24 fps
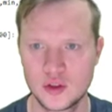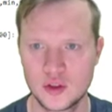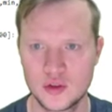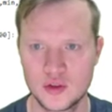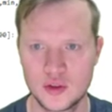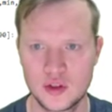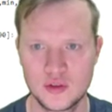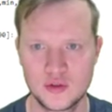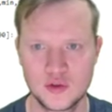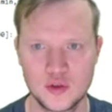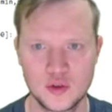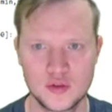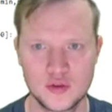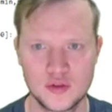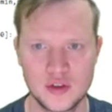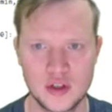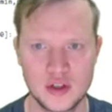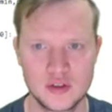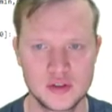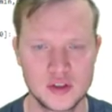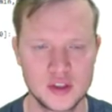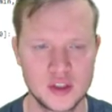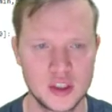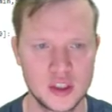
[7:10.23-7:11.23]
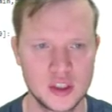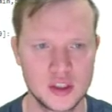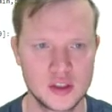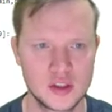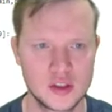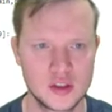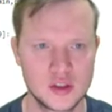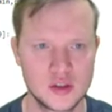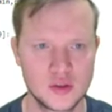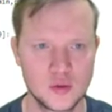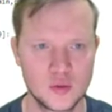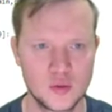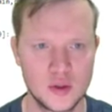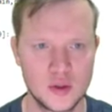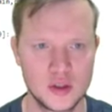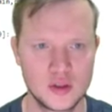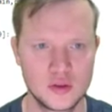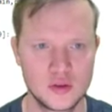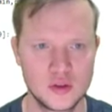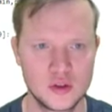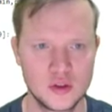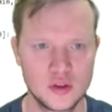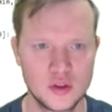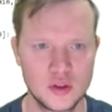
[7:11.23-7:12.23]
two, three, four, five, six. One,
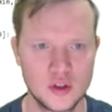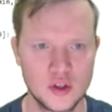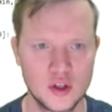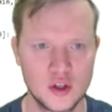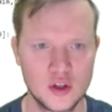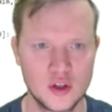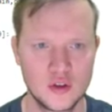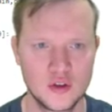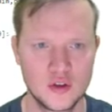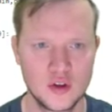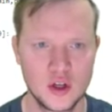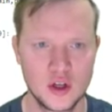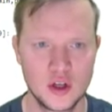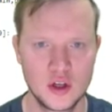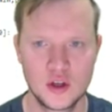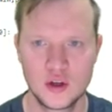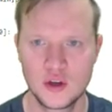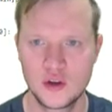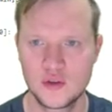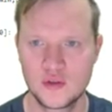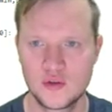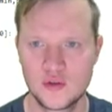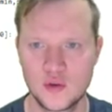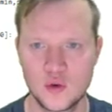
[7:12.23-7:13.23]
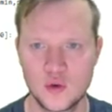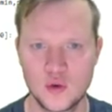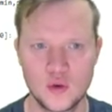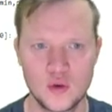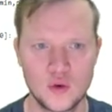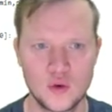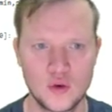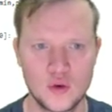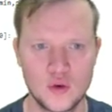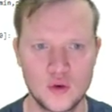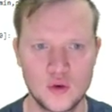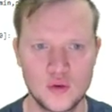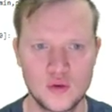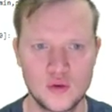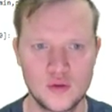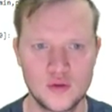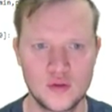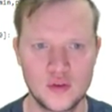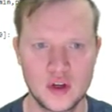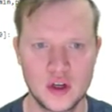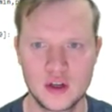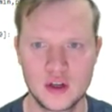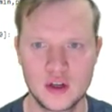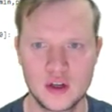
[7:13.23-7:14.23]
two, four,
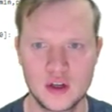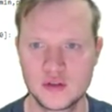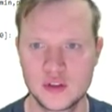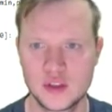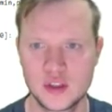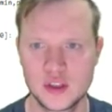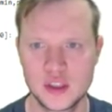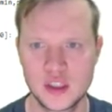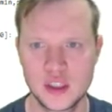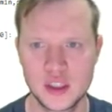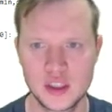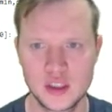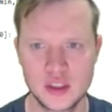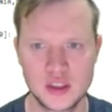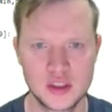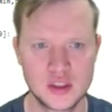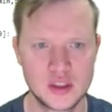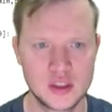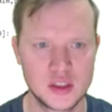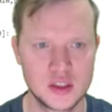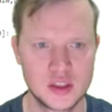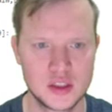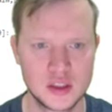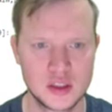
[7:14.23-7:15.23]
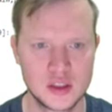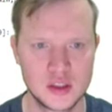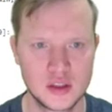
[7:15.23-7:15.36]
five, six.